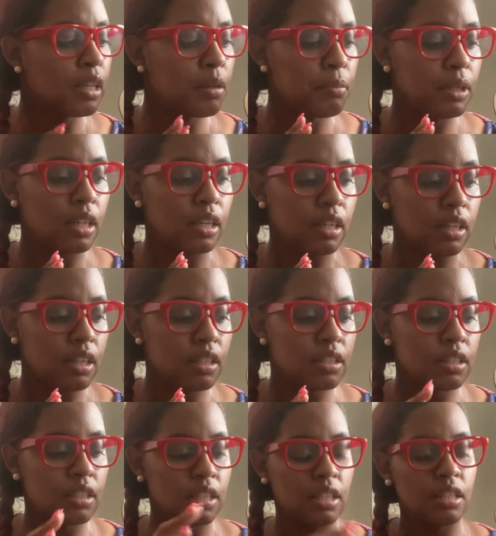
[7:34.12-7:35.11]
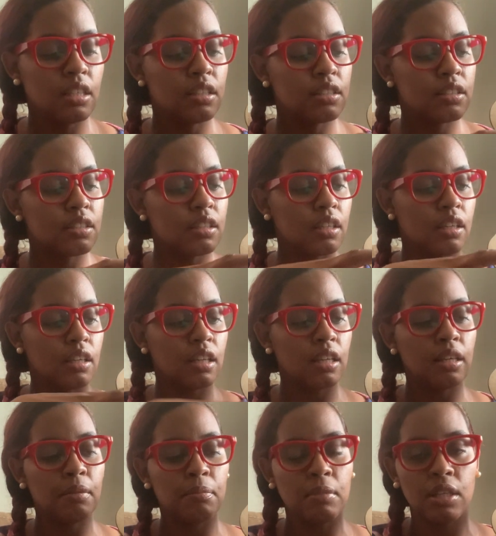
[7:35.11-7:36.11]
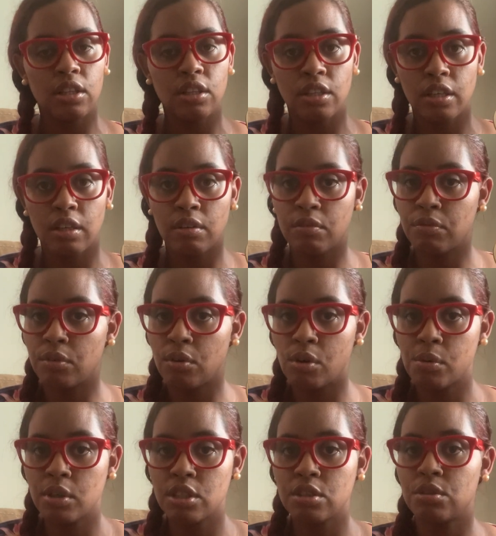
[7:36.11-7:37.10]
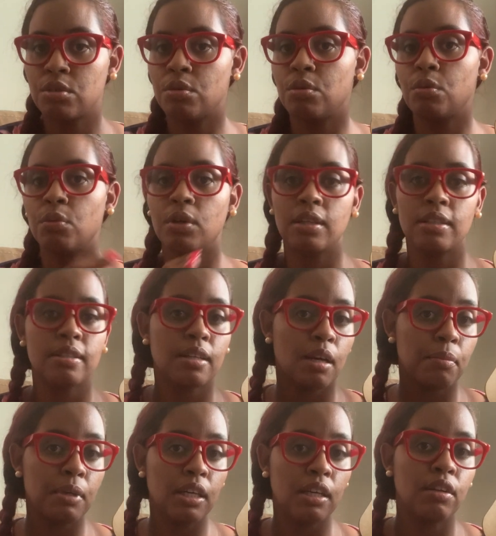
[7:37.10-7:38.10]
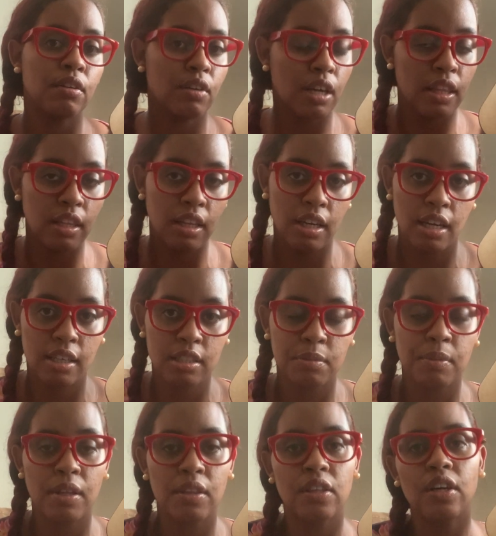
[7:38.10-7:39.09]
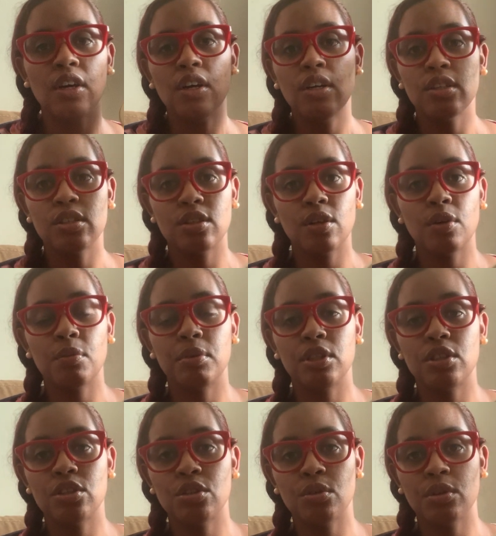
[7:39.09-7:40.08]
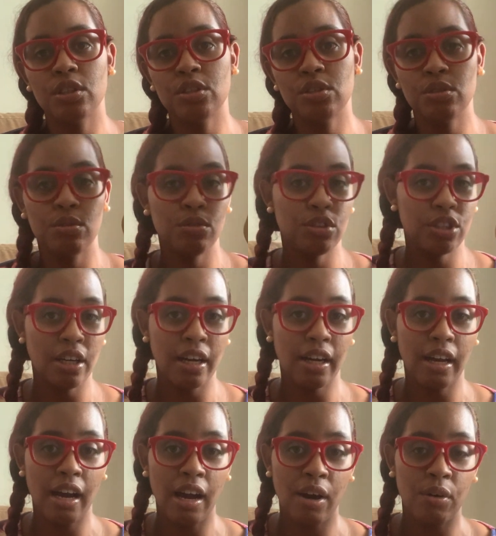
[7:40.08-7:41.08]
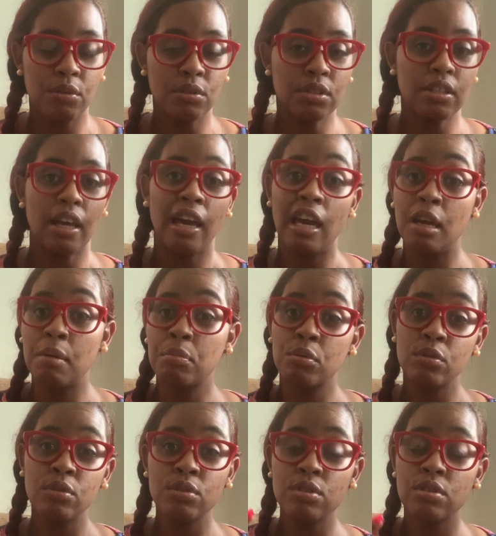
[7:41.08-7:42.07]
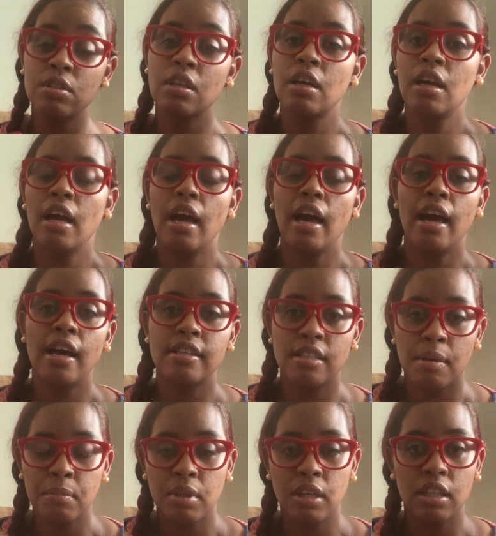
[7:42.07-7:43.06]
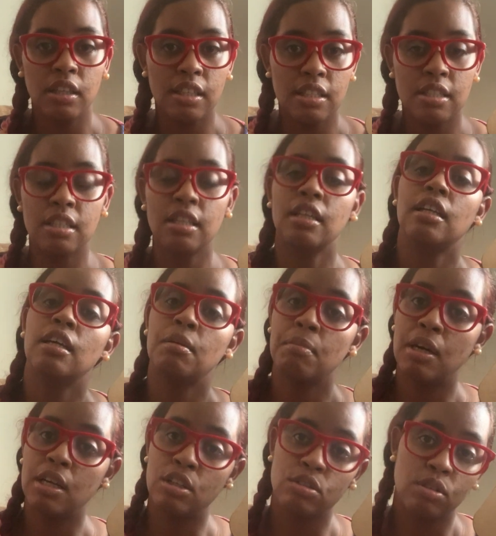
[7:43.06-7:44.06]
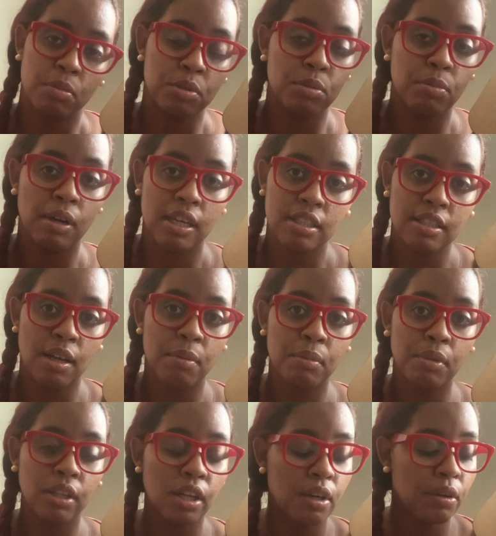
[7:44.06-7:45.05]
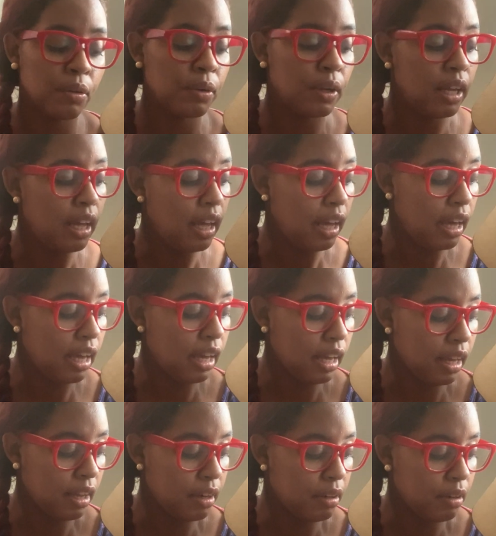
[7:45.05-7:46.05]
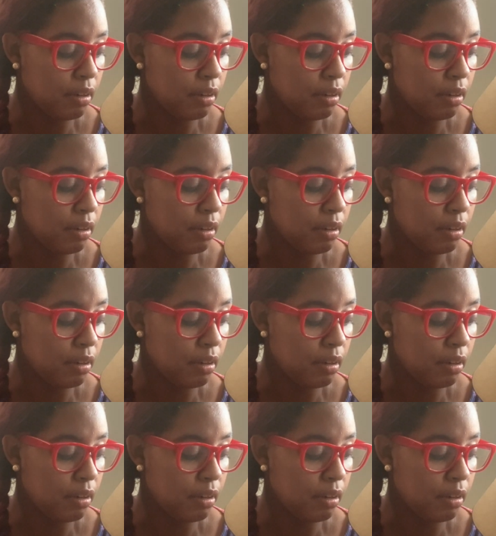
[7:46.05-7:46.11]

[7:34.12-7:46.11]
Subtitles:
because these keep me looking forward to what is coming in the next month. So be sure to check out April's, as I'm going to list it in my description box down below, and